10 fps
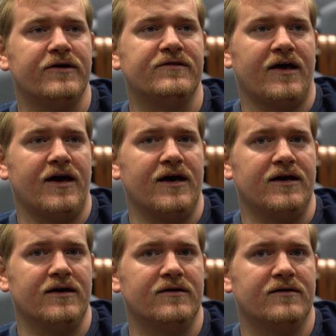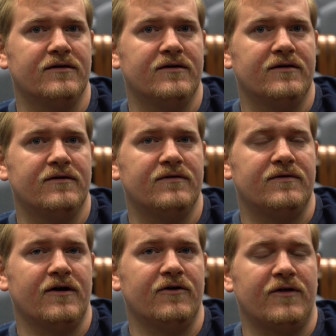isn't
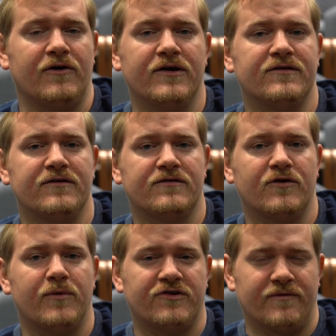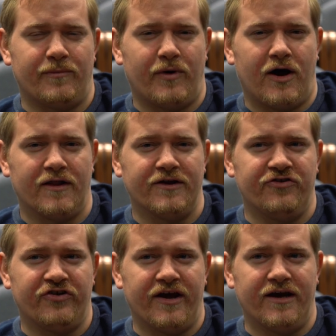so much of a ball and
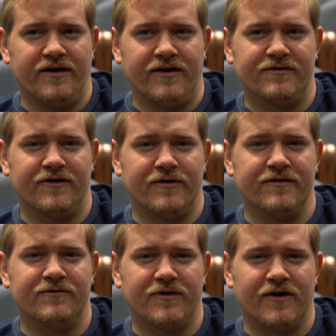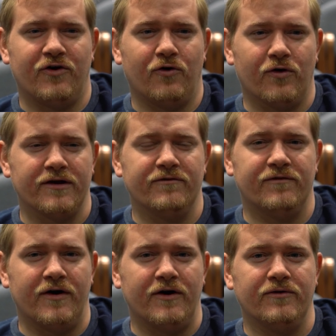chain as there is with a corded
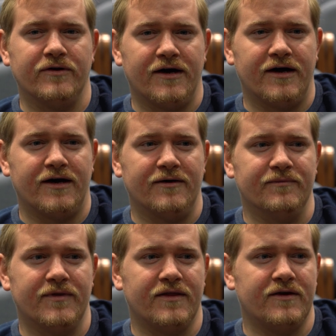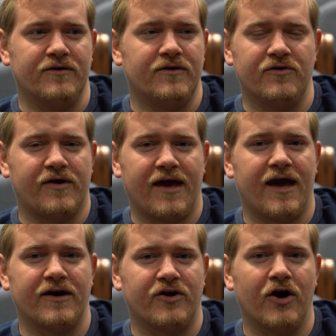phone. You
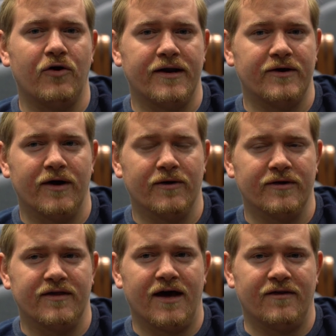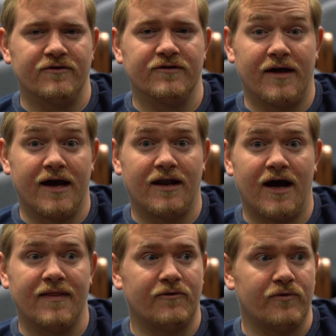can't go anywhere with that. There's a
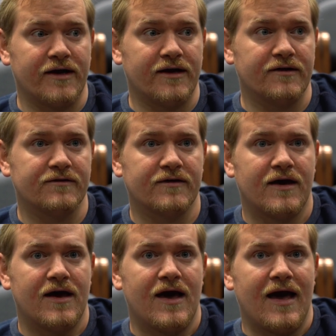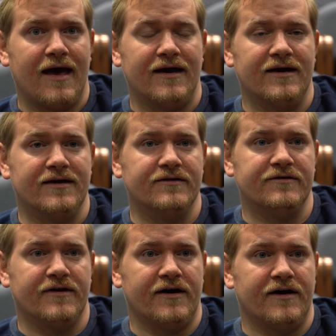landline that rings, and
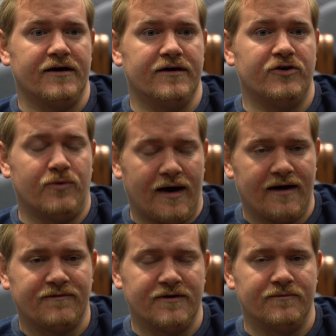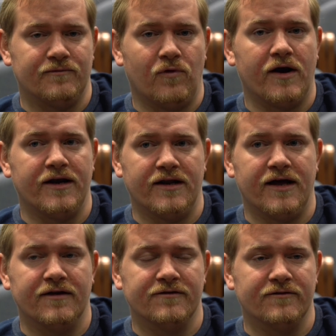you have to run in and
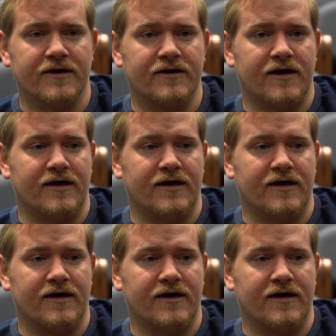answer it.